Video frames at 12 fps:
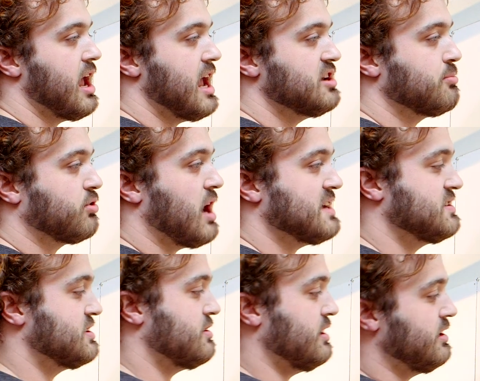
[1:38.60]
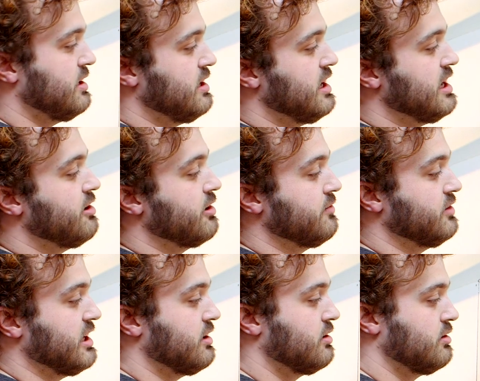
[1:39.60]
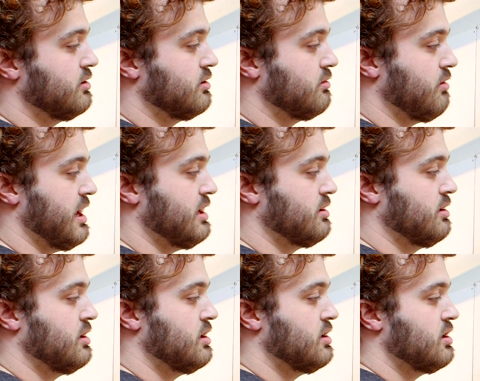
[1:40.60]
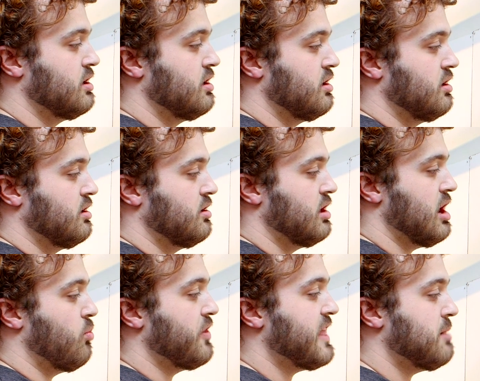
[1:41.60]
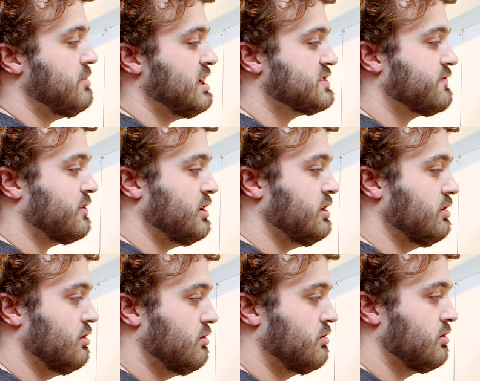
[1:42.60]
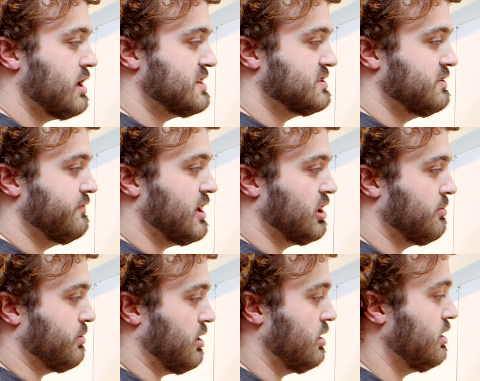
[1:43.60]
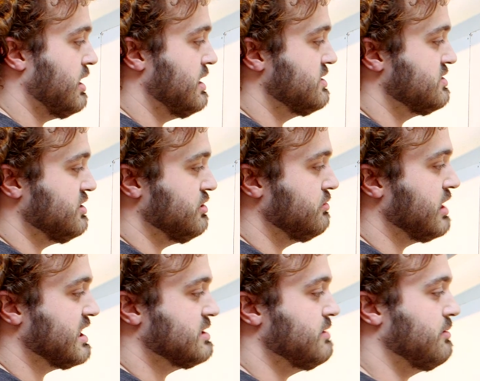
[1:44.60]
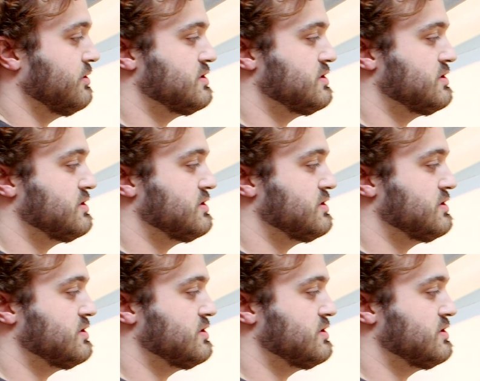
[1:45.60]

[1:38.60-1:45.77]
And to process it iteratively, right? And what that means for you as a developer is you'd like to be able